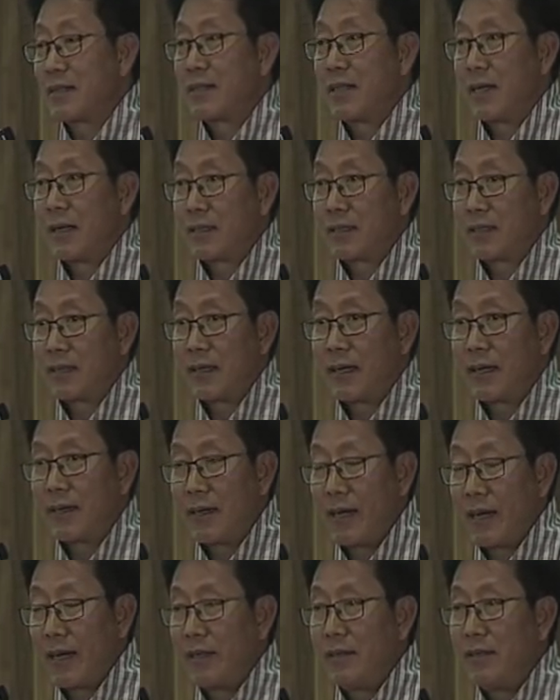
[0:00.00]
that an
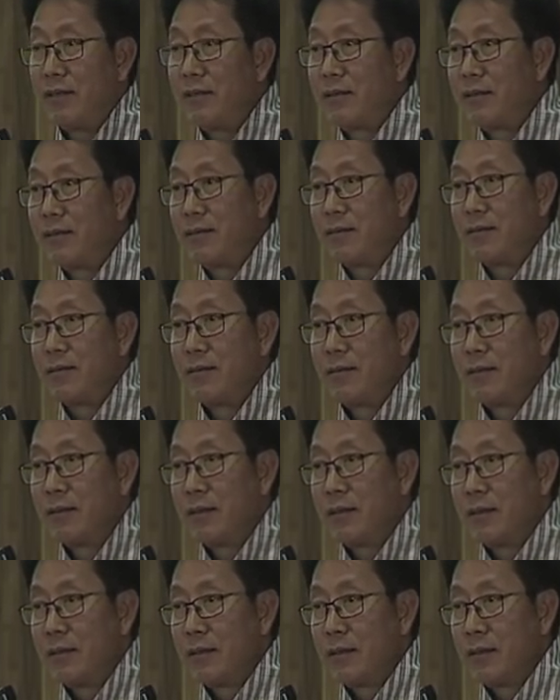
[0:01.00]
ideal
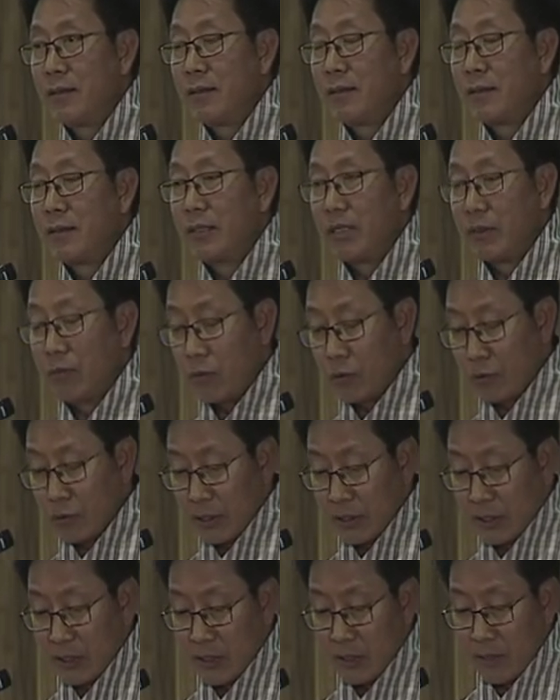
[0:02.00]

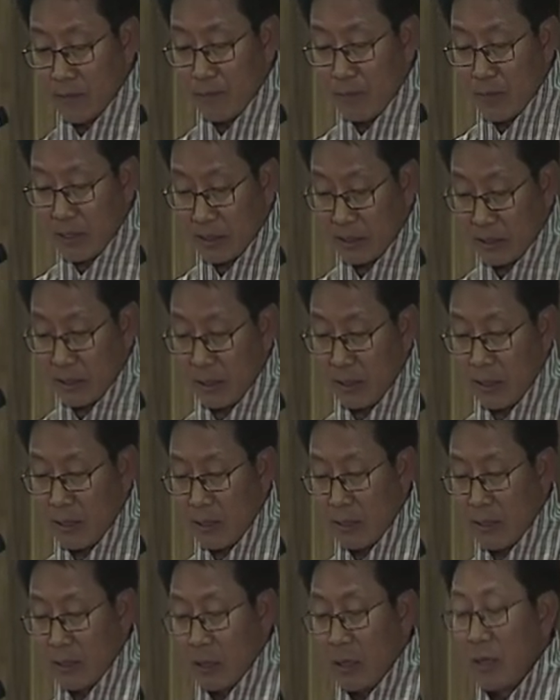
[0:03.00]
democracy must
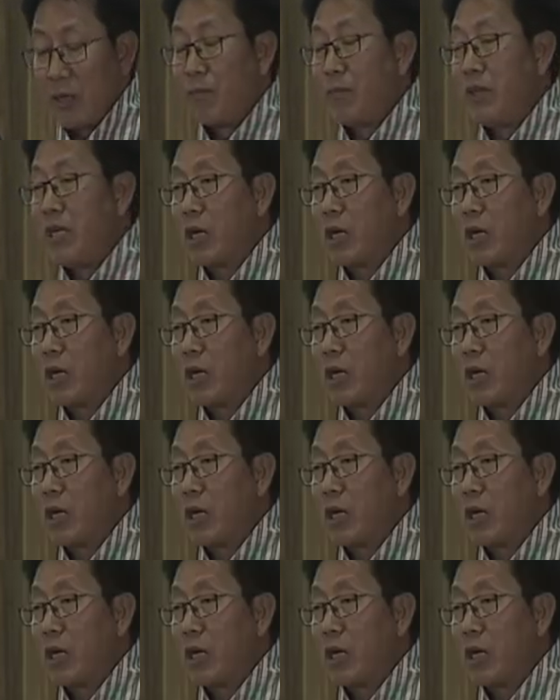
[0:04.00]
be a